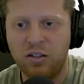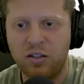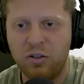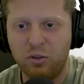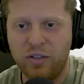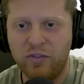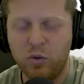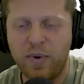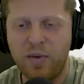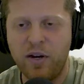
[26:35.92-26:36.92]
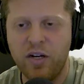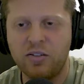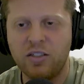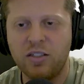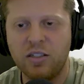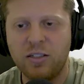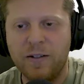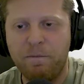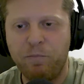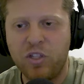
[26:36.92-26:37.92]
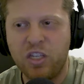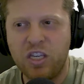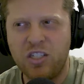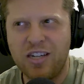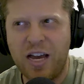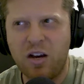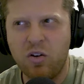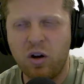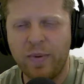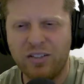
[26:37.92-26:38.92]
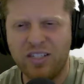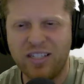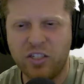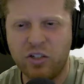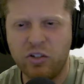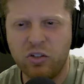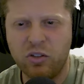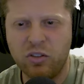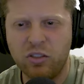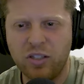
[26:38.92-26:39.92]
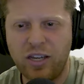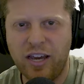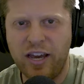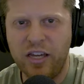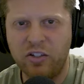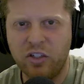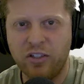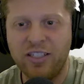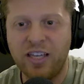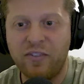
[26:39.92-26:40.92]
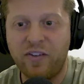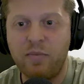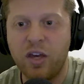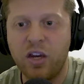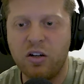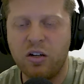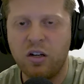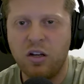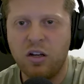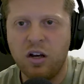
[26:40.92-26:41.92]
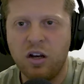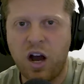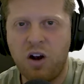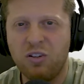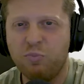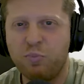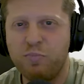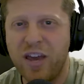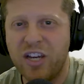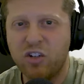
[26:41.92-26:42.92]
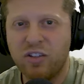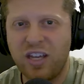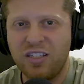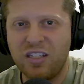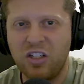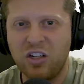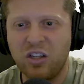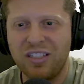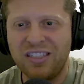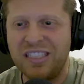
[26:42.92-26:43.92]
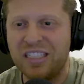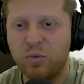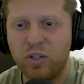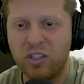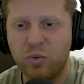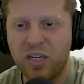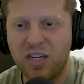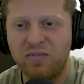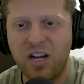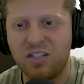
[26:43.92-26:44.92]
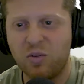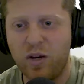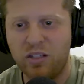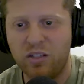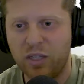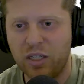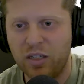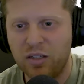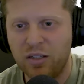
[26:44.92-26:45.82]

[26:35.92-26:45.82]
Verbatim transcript: who lives with my parents. He's now about 6 years old. And so let's say if I'm there, I'll make sure they see each other at least once a week, if not twice a week,